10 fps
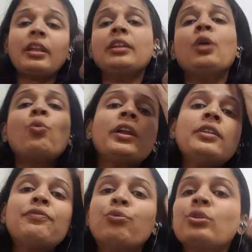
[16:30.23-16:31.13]
Now what are the
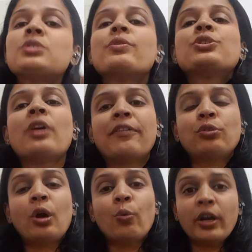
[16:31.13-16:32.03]
foods which you have
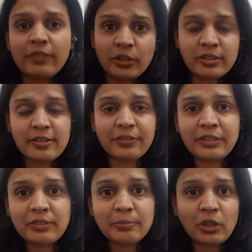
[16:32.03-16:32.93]
to avoid when you're
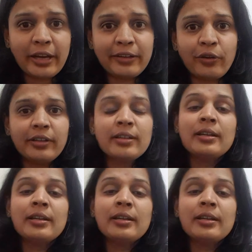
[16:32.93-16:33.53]
suffering from thyroid?